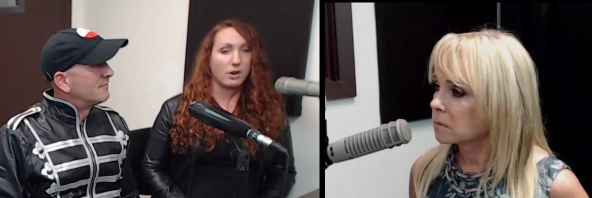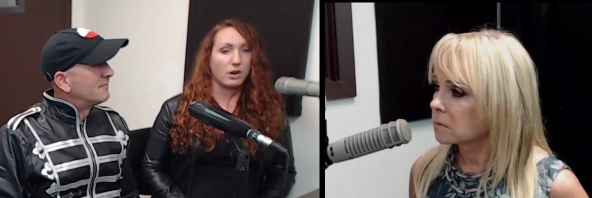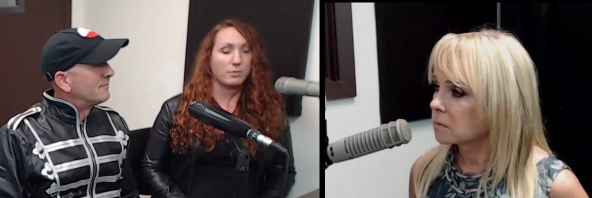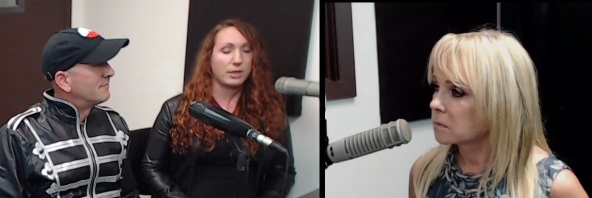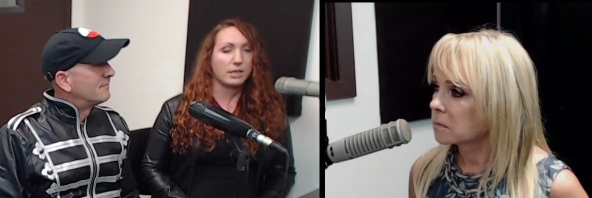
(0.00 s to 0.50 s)

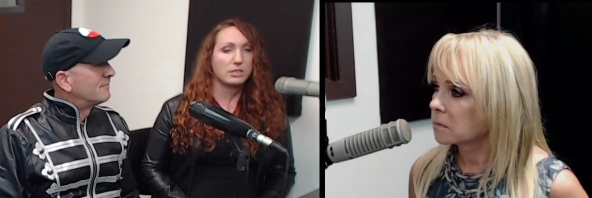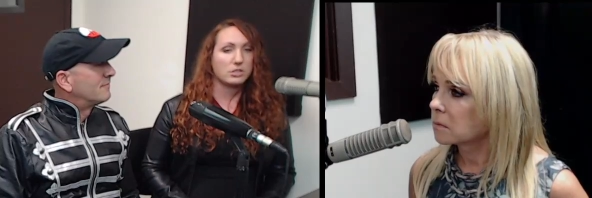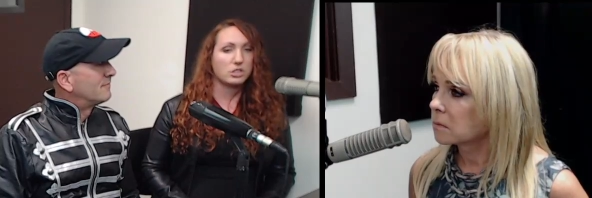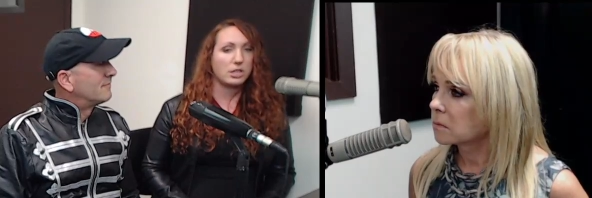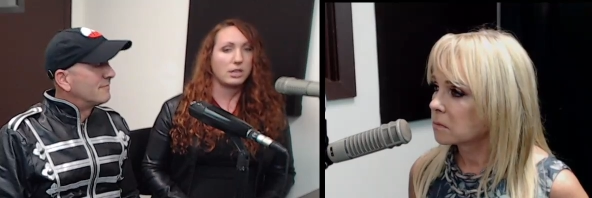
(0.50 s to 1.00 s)
Speaker 1: her because
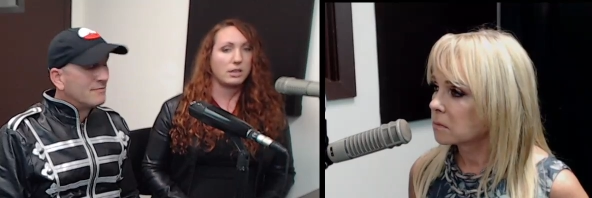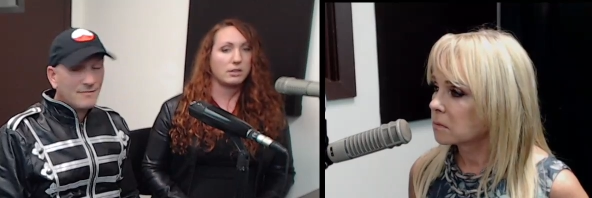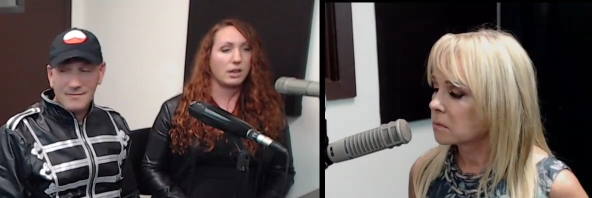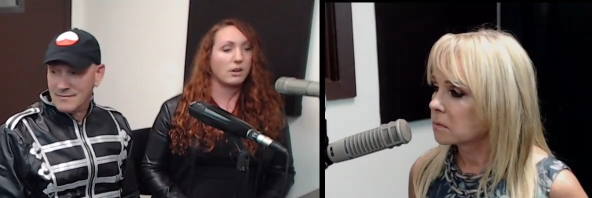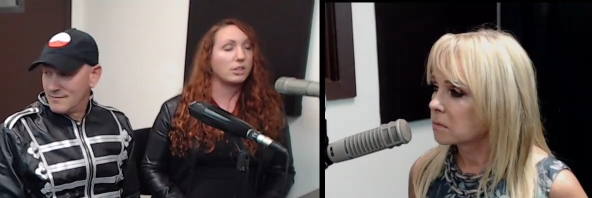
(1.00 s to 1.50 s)
she,
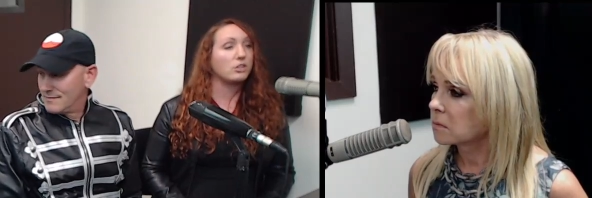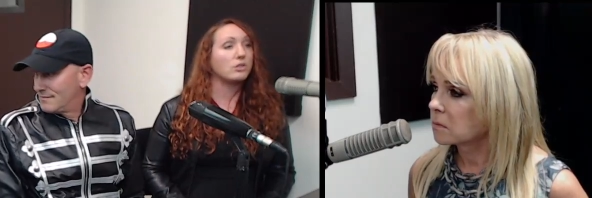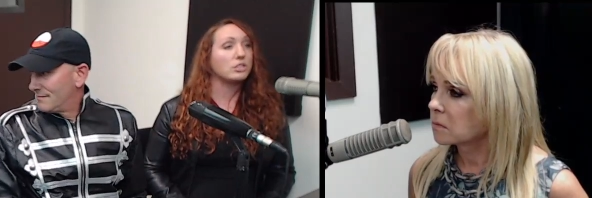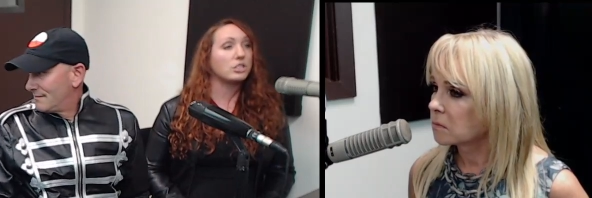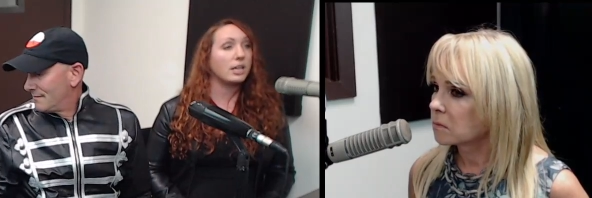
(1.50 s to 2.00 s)
they already knew
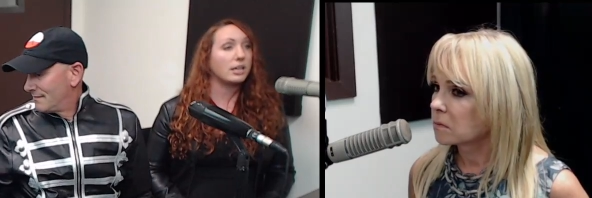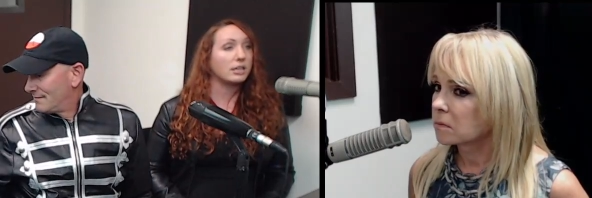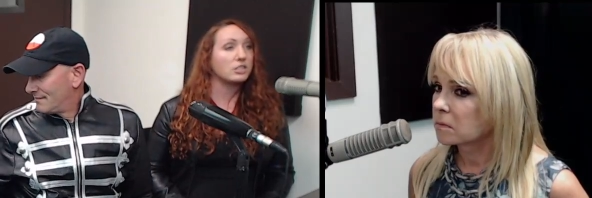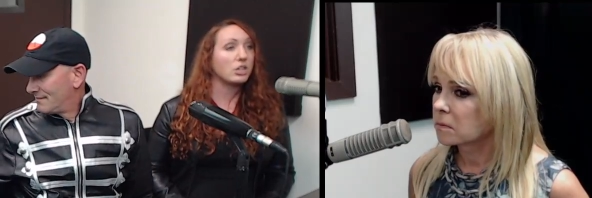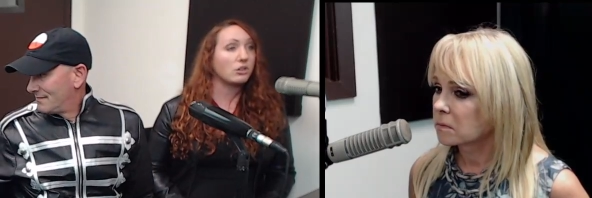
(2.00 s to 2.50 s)
that she had a
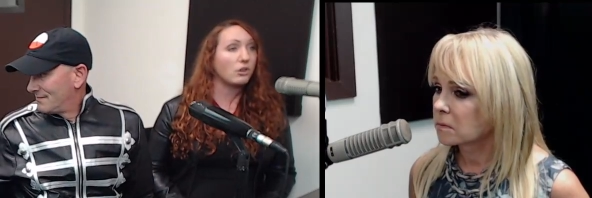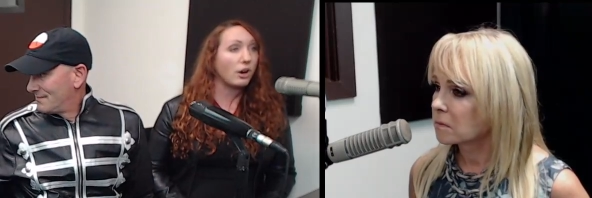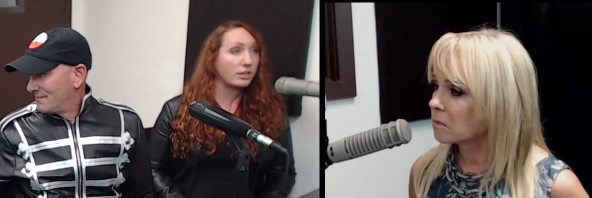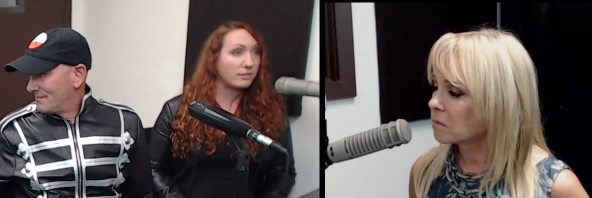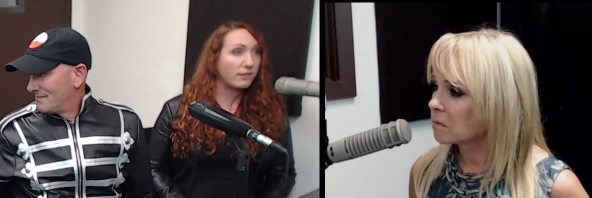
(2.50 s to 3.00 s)
congenital
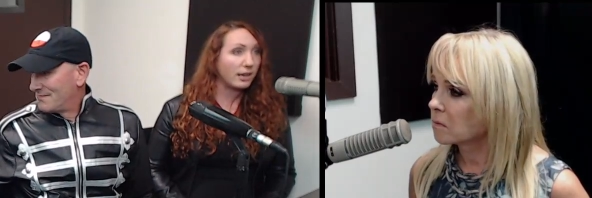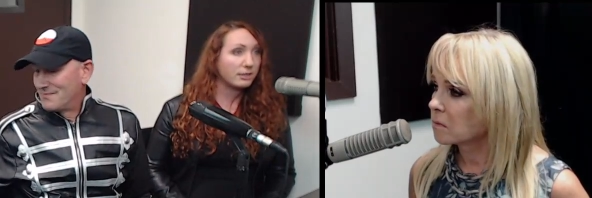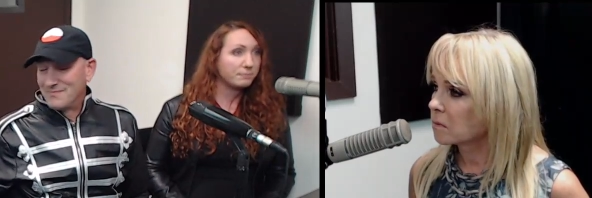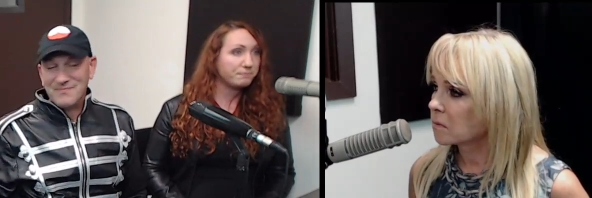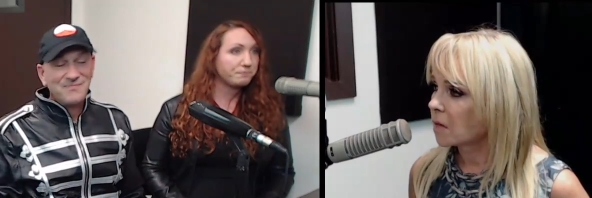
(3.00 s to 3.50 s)
heart
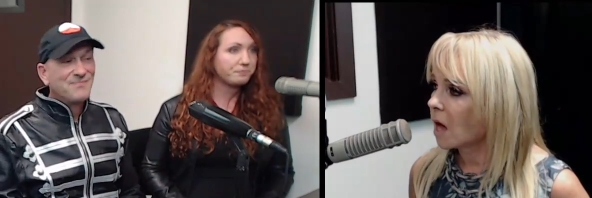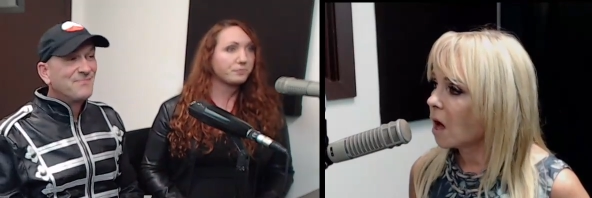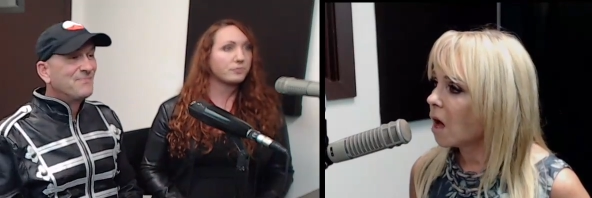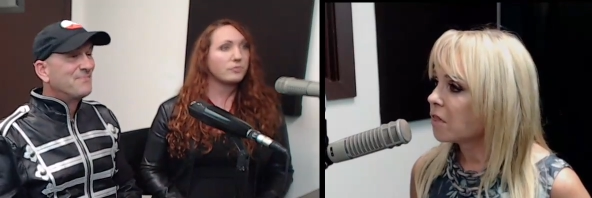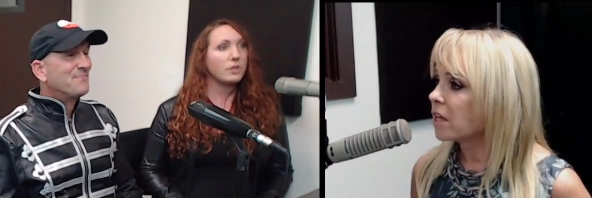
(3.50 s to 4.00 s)
defect.
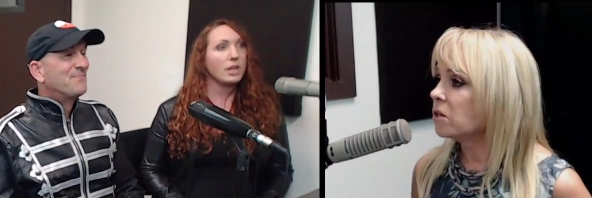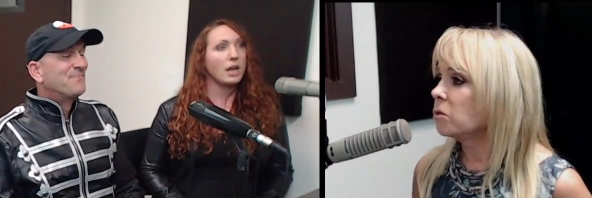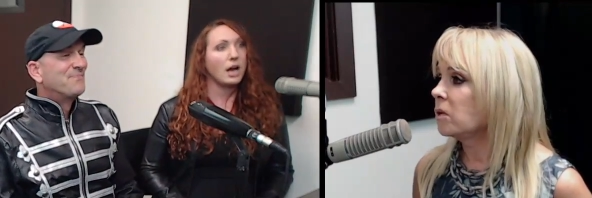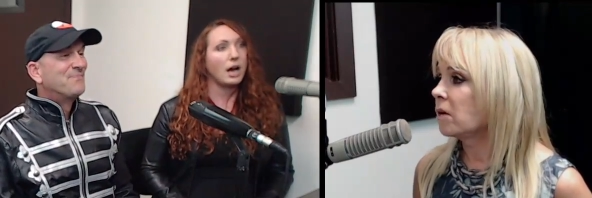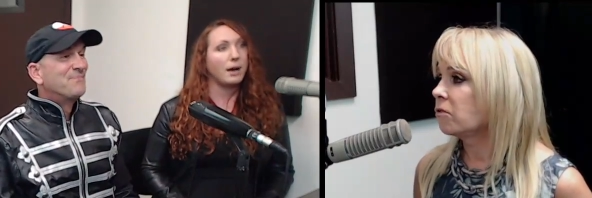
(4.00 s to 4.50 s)
Speaker 2: They
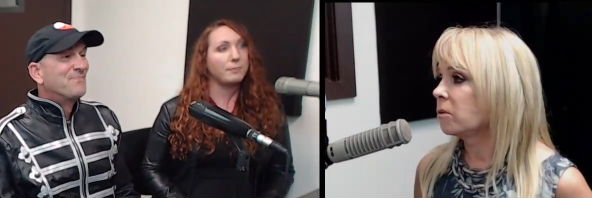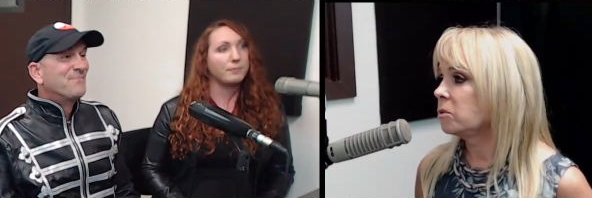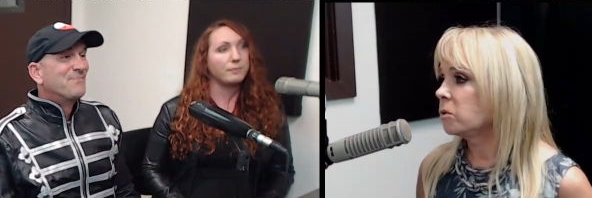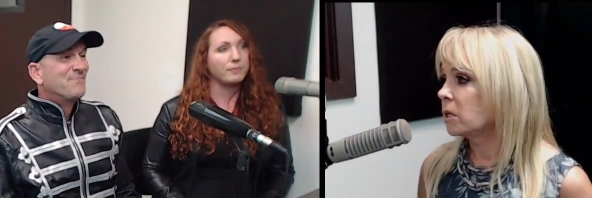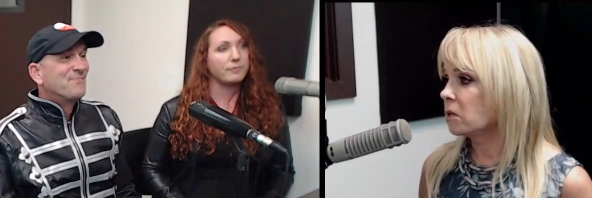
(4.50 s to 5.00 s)
knew that um, from
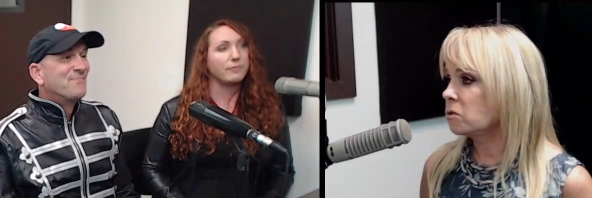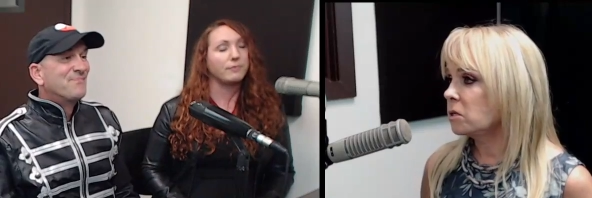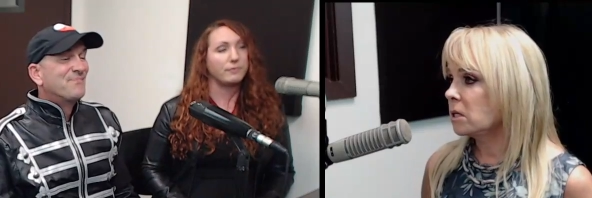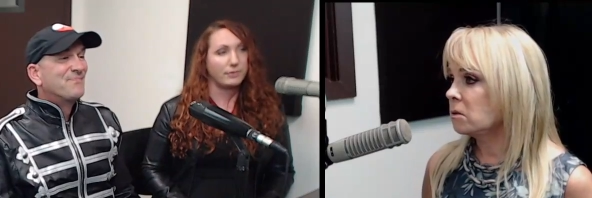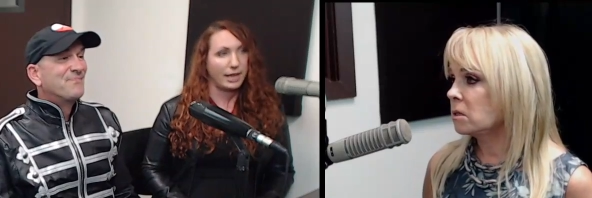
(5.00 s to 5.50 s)
doing
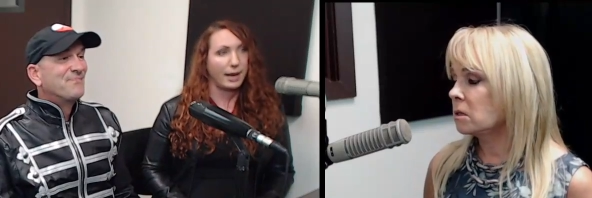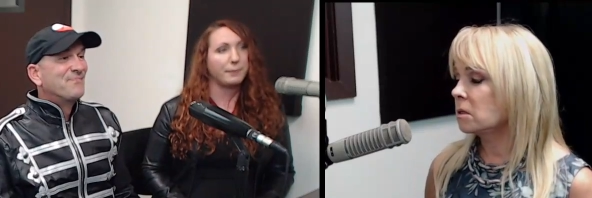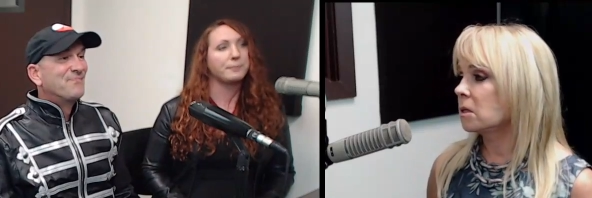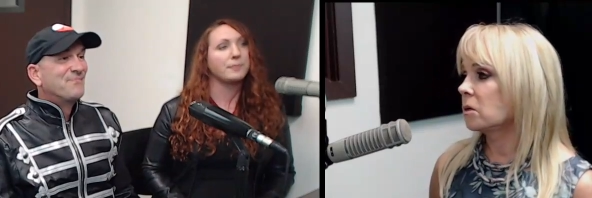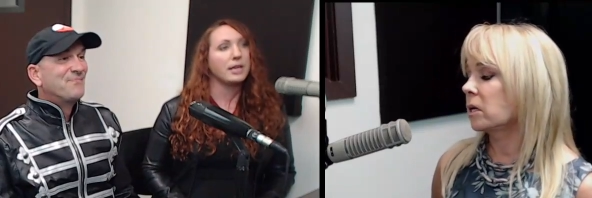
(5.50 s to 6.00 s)
ultrasounds? Yeah. And,
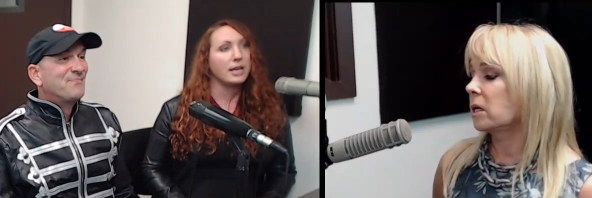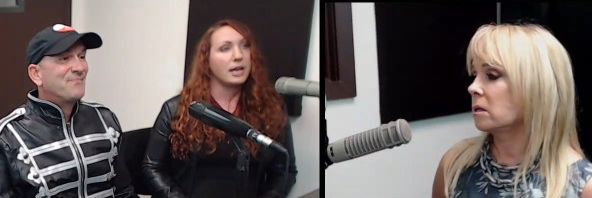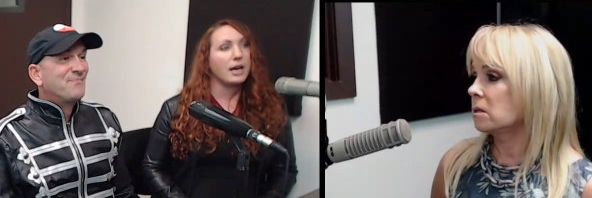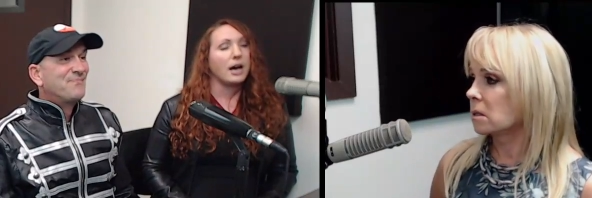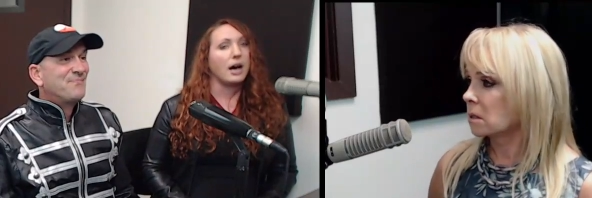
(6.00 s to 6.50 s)
okay.
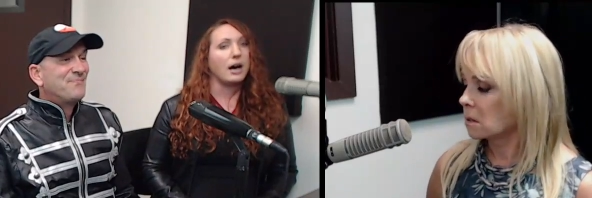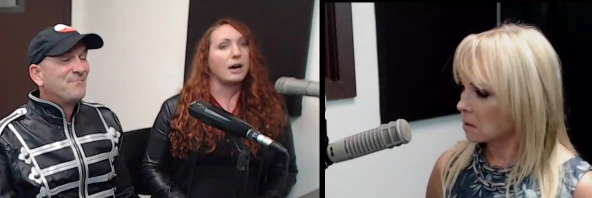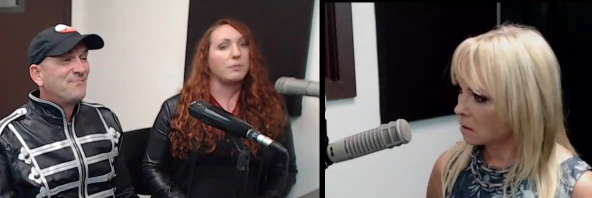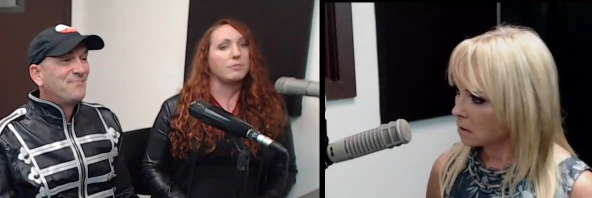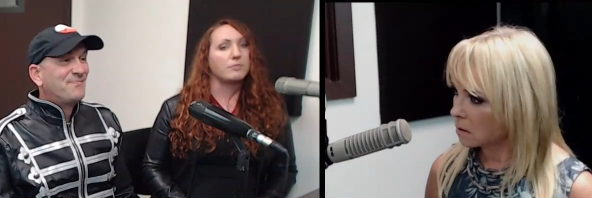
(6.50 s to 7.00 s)

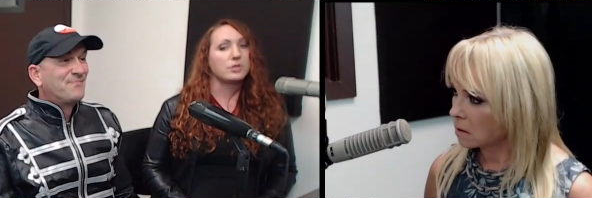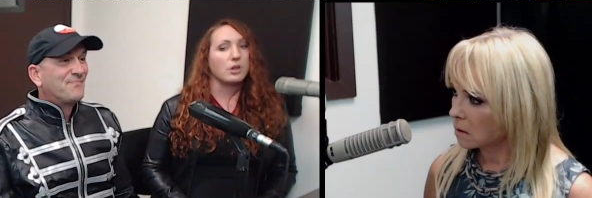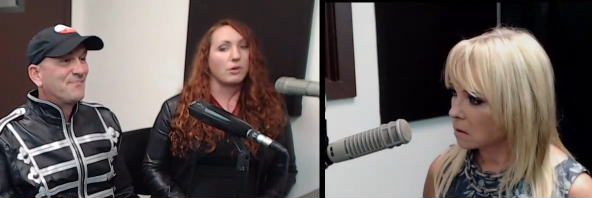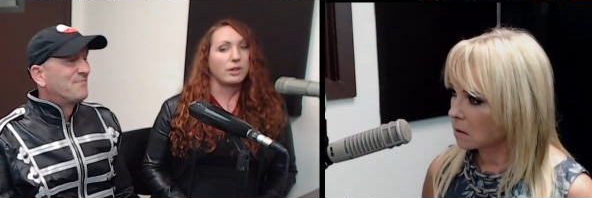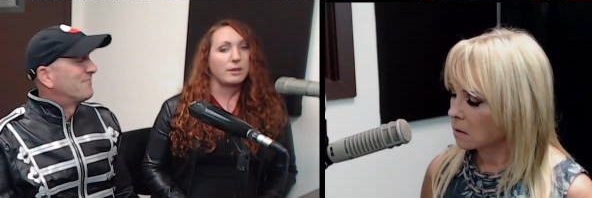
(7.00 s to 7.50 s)
Speaker 1: Um,
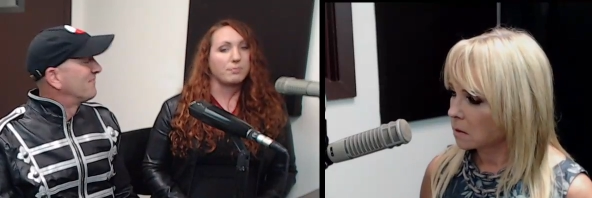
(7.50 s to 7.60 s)
so they